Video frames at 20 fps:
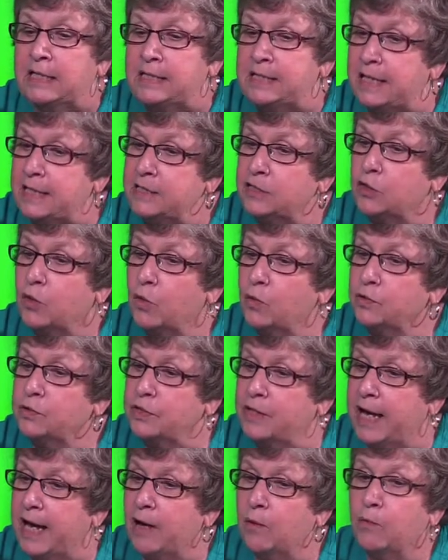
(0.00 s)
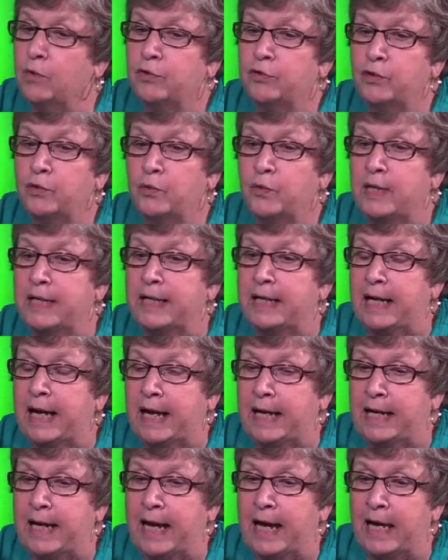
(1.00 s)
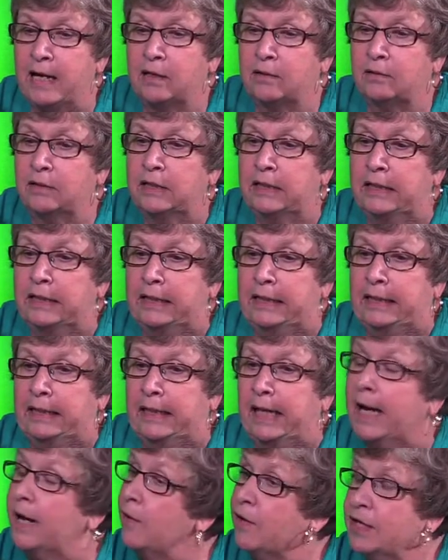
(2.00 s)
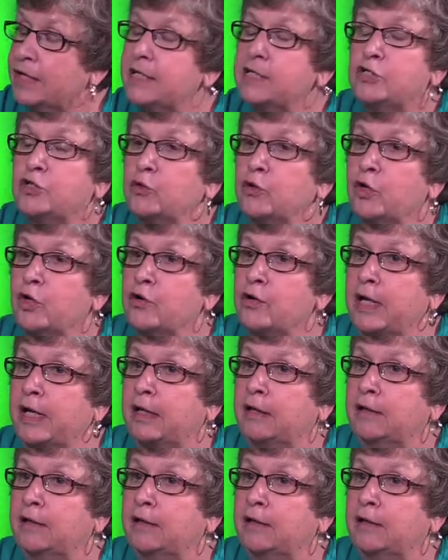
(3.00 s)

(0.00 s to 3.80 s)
test scores and how we're doing and how our kids are learning.